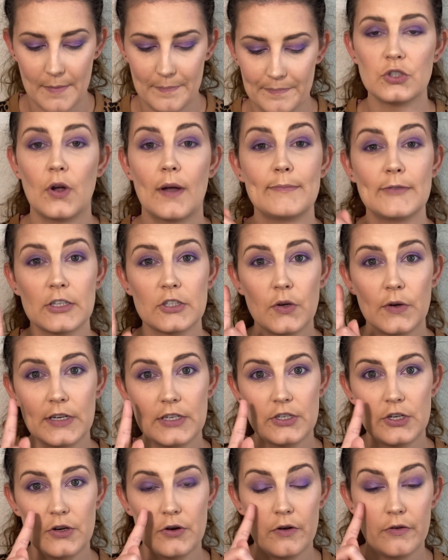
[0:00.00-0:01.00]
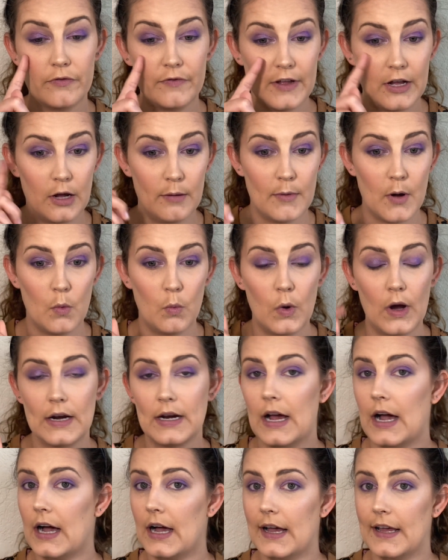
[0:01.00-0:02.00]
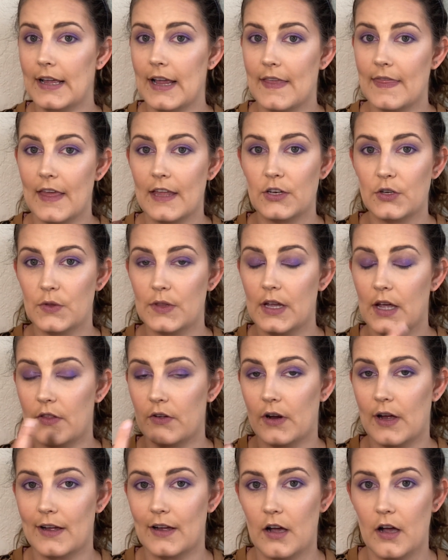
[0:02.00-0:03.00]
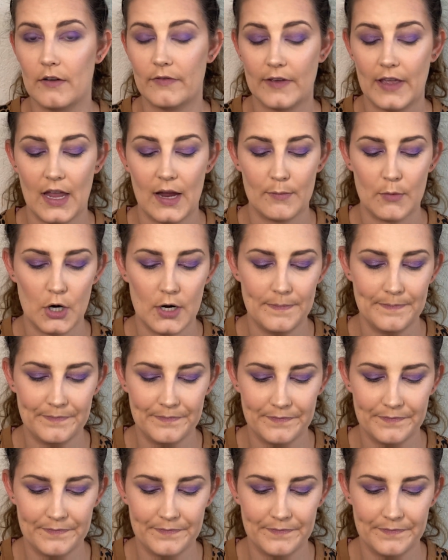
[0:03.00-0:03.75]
So I'm just going to film one eye and then do the other eye off camera.